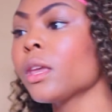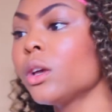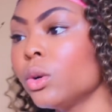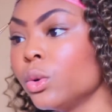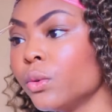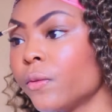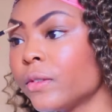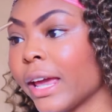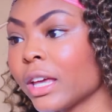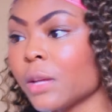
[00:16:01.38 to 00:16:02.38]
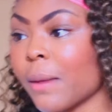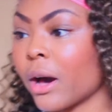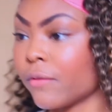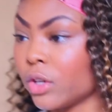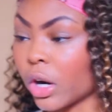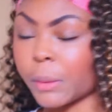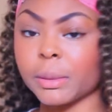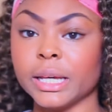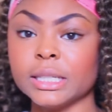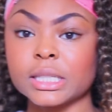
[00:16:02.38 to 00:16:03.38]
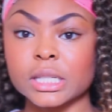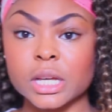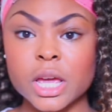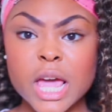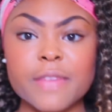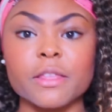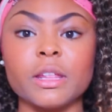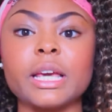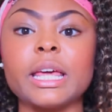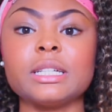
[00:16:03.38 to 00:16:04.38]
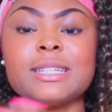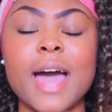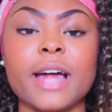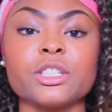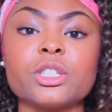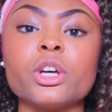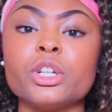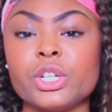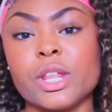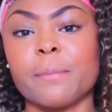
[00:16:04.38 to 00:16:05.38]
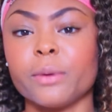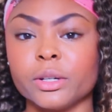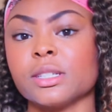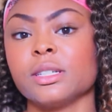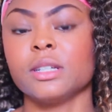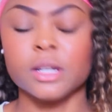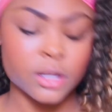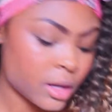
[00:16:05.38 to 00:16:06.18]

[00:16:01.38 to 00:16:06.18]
who've taken them out of a dark place, and then they get attached to that person.